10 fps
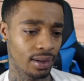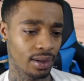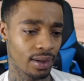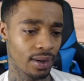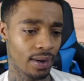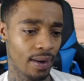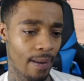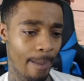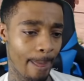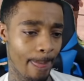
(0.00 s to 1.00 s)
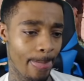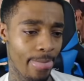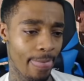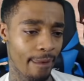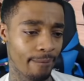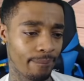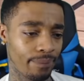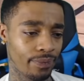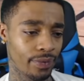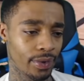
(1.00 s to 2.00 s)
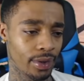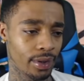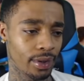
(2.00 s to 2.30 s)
(no one is talking)